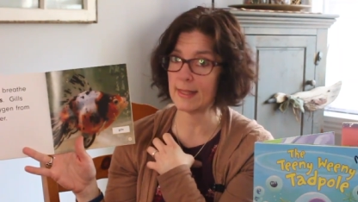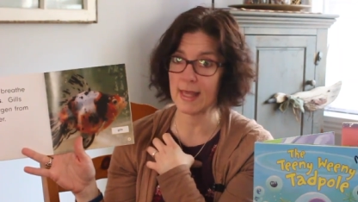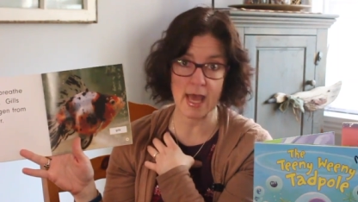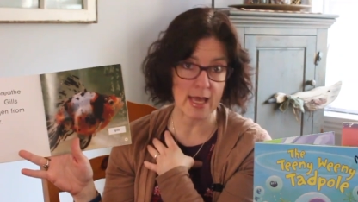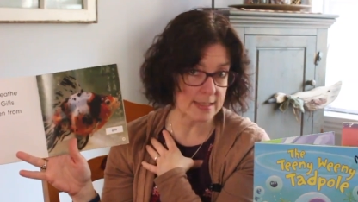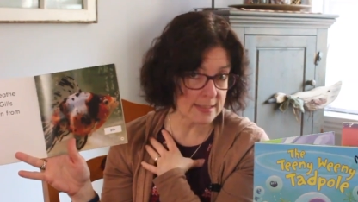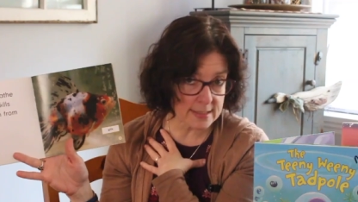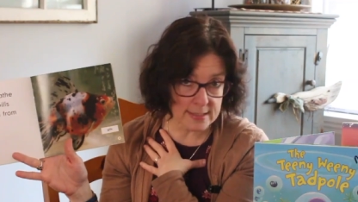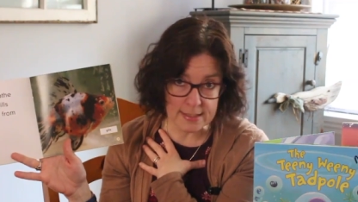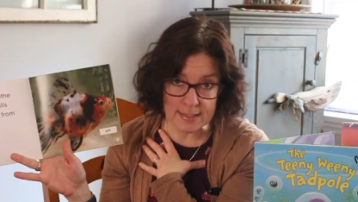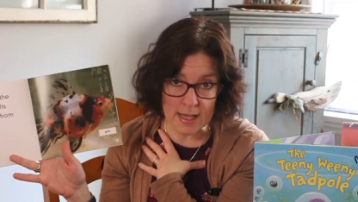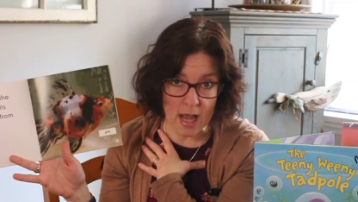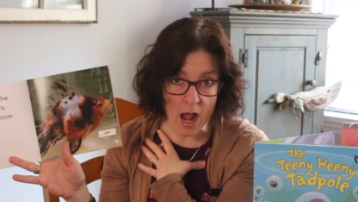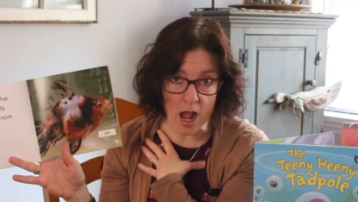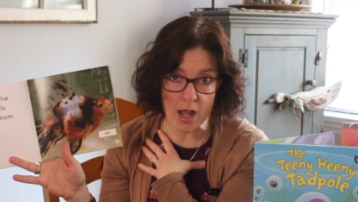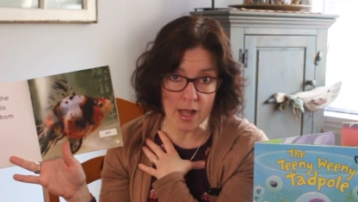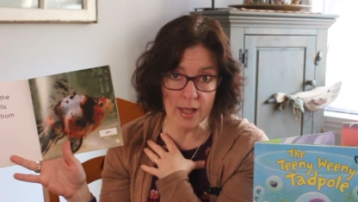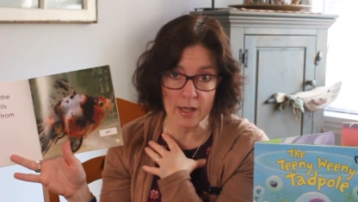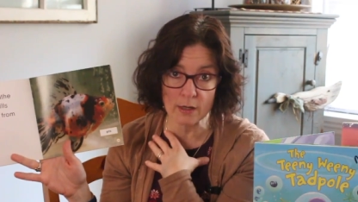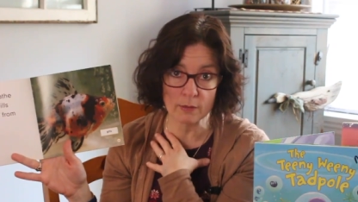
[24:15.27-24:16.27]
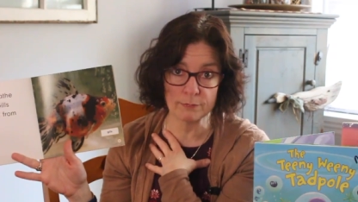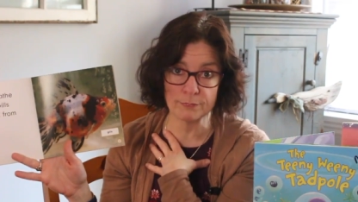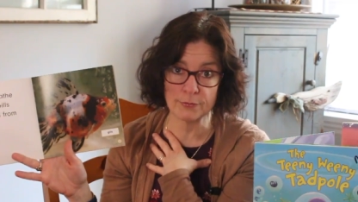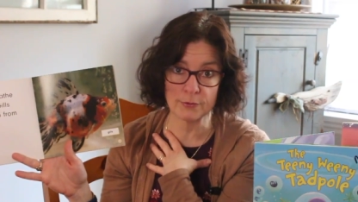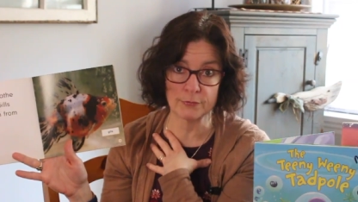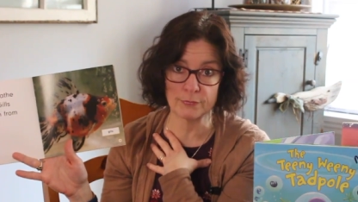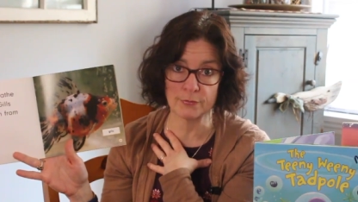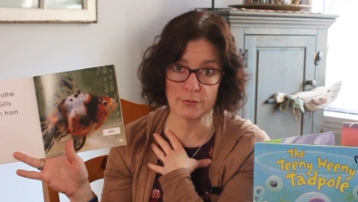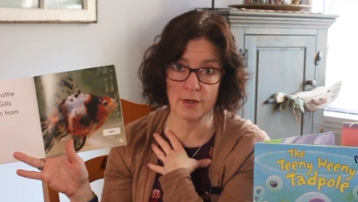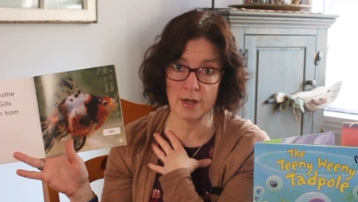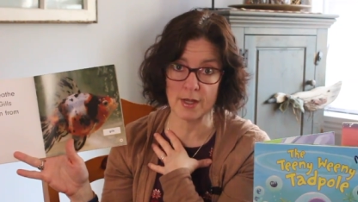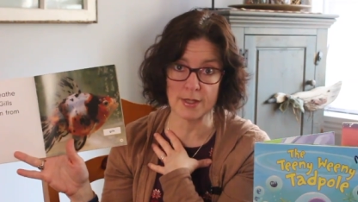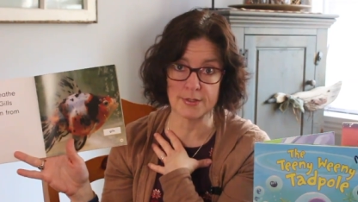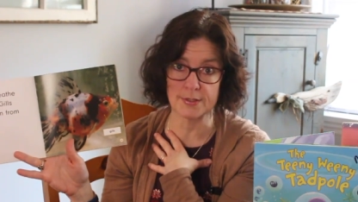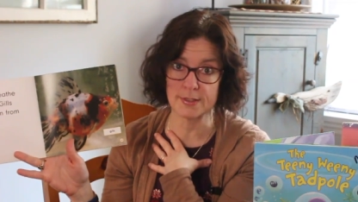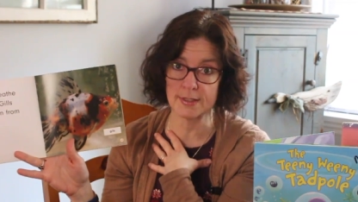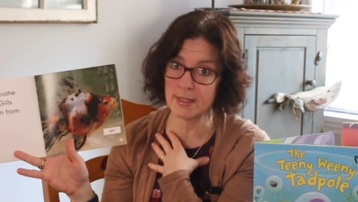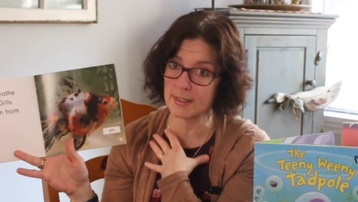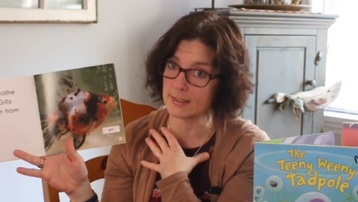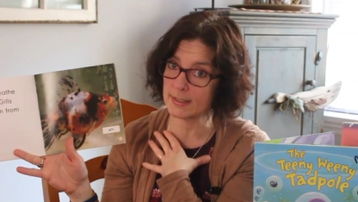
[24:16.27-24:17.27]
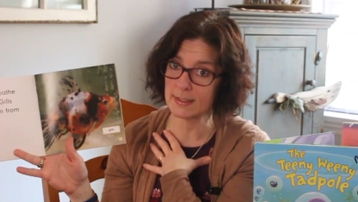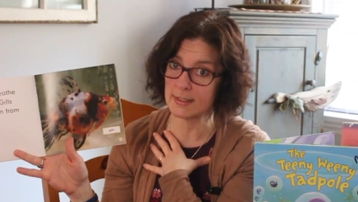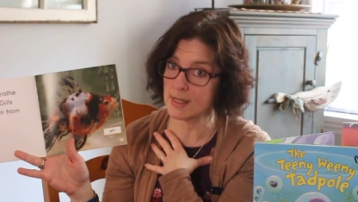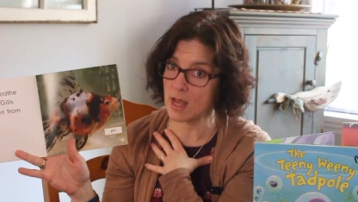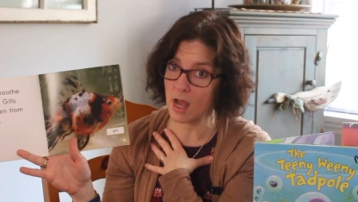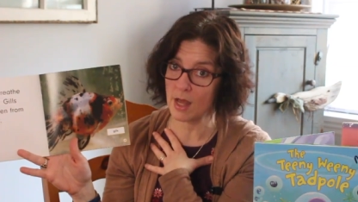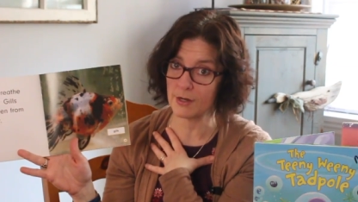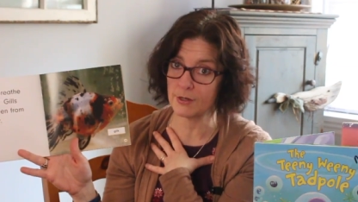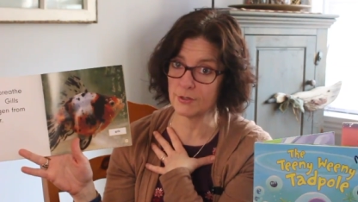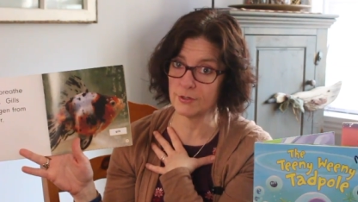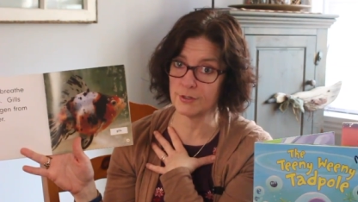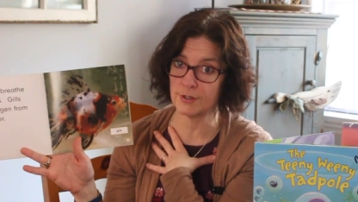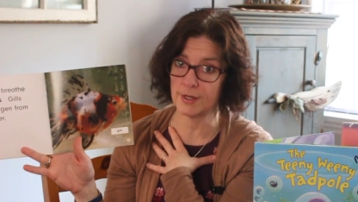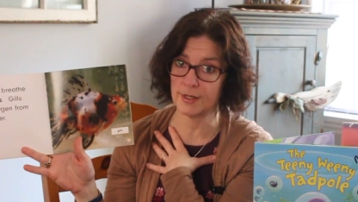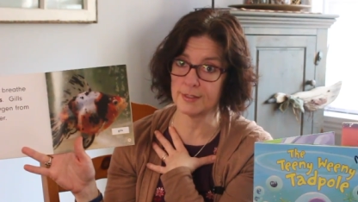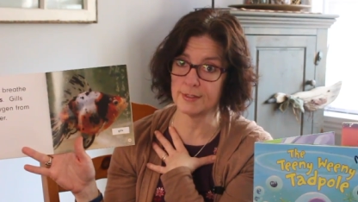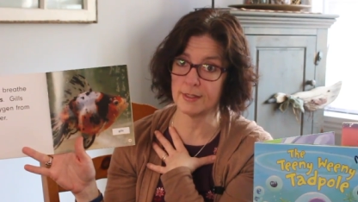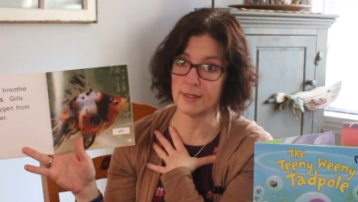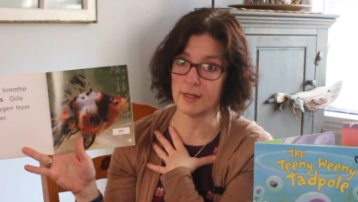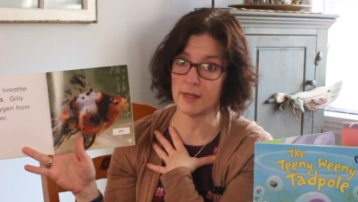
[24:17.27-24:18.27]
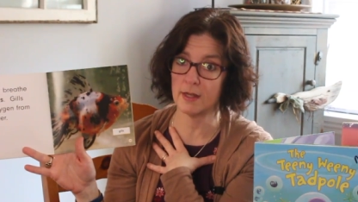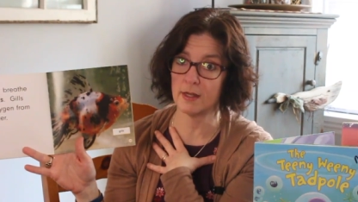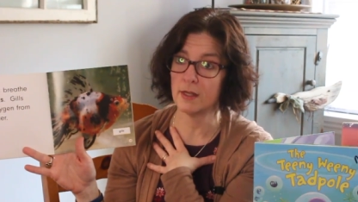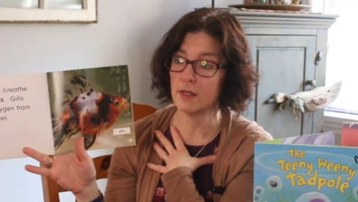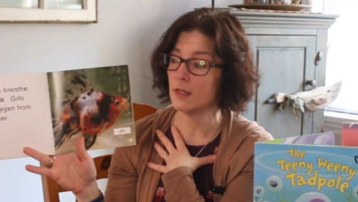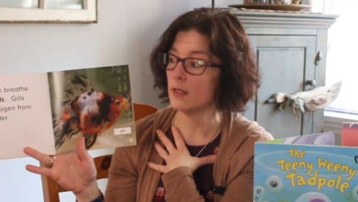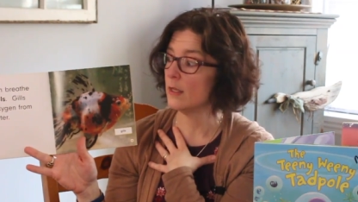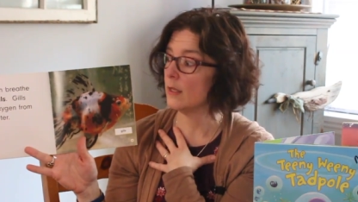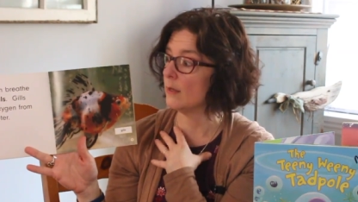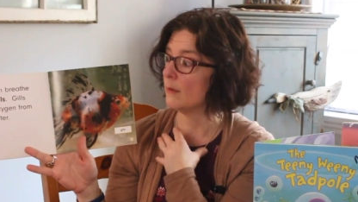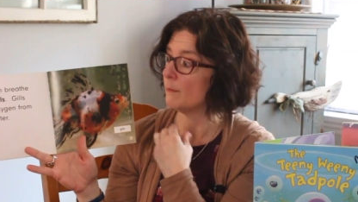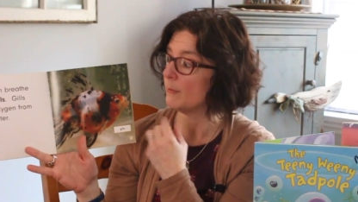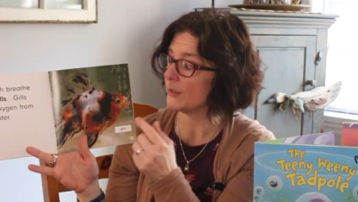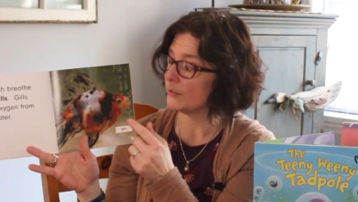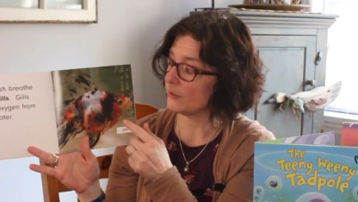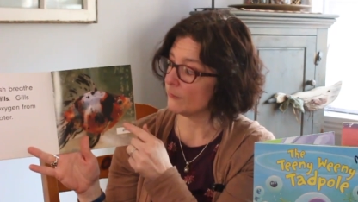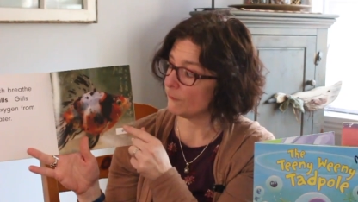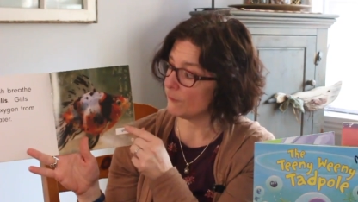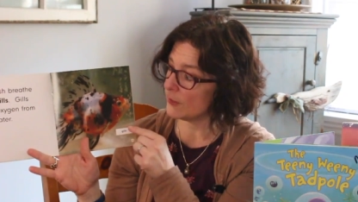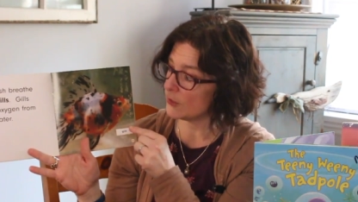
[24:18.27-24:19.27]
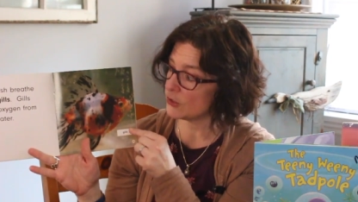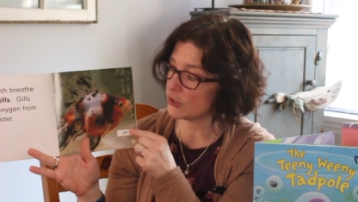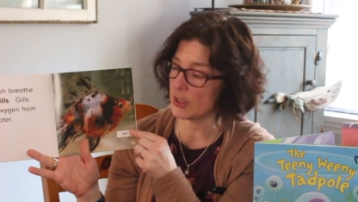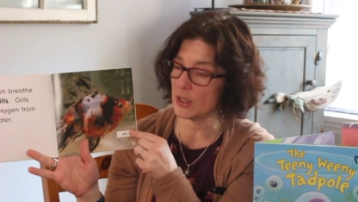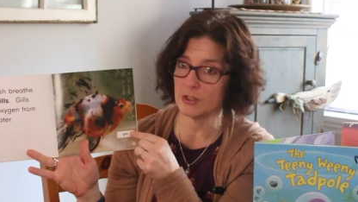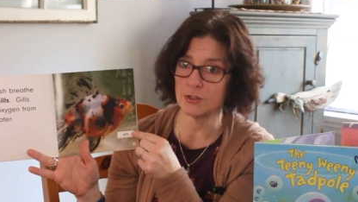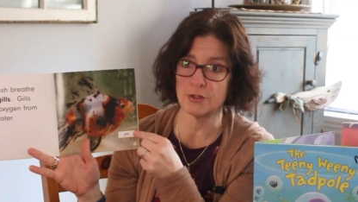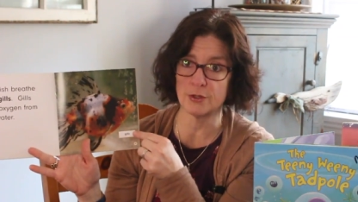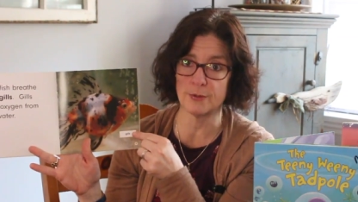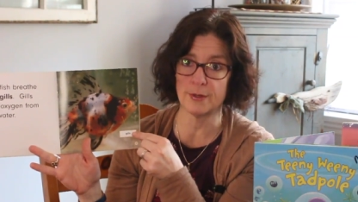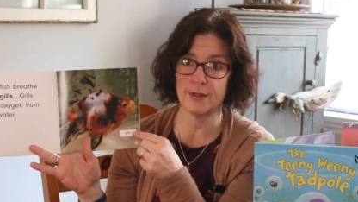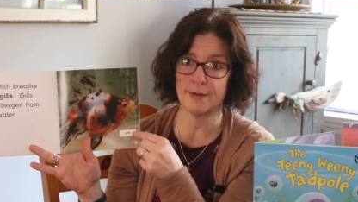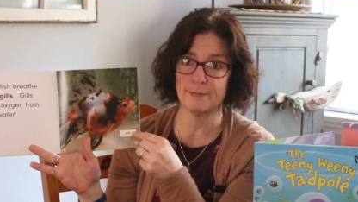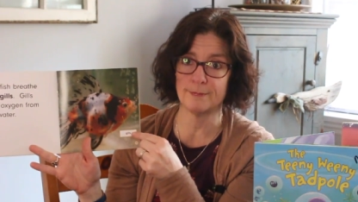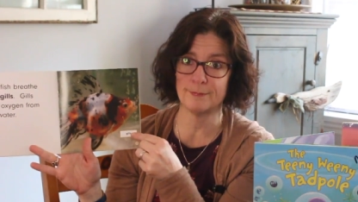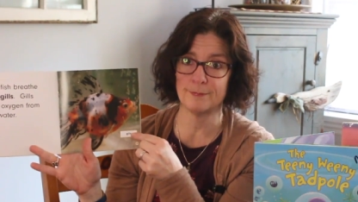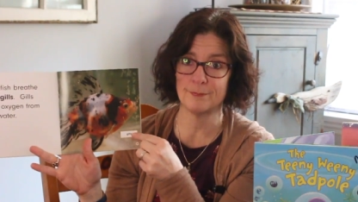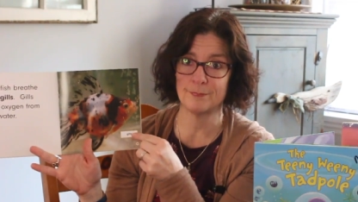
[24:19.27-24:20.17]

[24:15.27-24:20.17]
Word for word: That's not helpful for us. That's not a good idea. But the fish can do it.